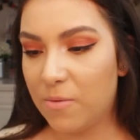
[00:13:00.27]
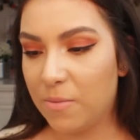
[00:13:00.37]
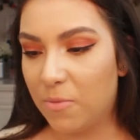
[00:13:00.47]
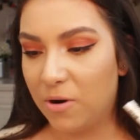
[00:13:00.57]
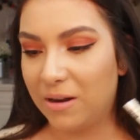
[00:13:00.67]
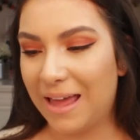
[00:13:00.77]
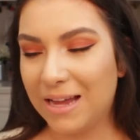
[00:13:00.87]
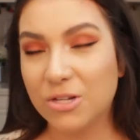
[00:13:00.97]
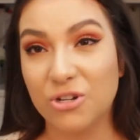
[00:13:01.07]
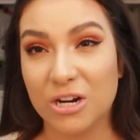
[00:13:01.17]
were more
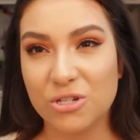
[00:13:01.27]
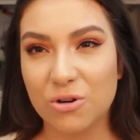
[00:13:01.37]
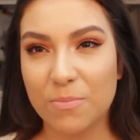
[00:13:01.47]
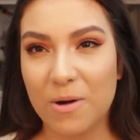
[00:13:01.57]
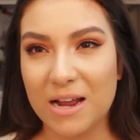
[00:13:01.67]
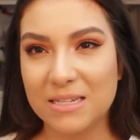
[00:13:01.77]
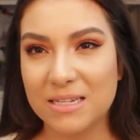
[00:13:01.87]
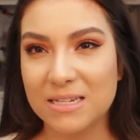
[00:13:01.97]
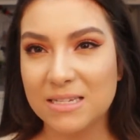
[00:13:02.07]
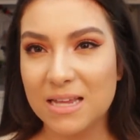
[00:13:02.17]
like drugstore
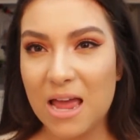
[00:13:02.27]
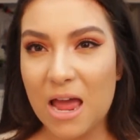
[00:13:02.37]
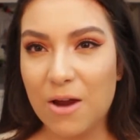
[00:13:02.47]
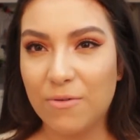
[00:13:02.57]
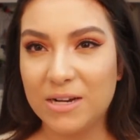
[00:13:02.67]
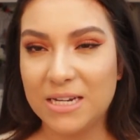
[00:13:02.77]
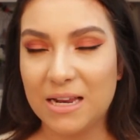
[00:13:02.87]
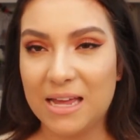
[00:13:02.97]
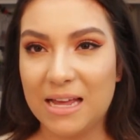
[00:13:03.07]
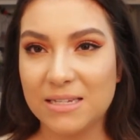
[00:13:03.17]
prices,
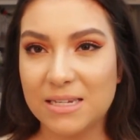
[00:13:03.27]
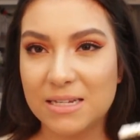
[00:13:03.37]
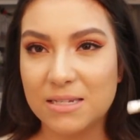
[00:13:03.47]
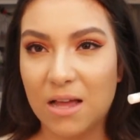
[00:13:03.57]
retailing at six